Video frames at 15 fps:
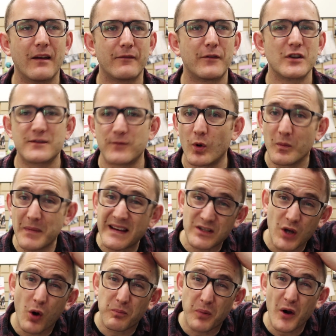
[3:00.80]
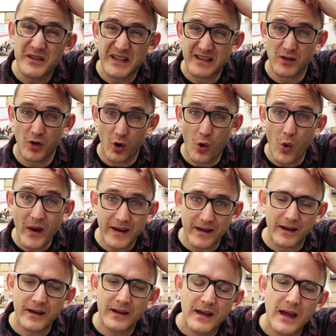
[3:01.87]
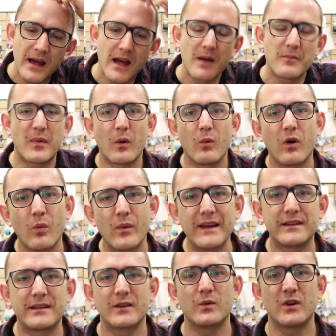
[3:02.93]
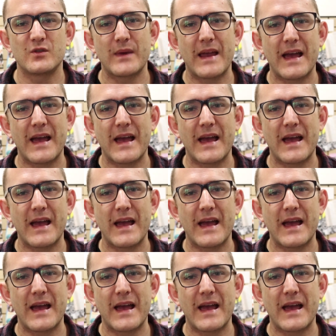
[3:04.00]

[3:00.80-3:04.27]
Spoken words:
First of all, it makes the whole process a lot quicker, but what we did was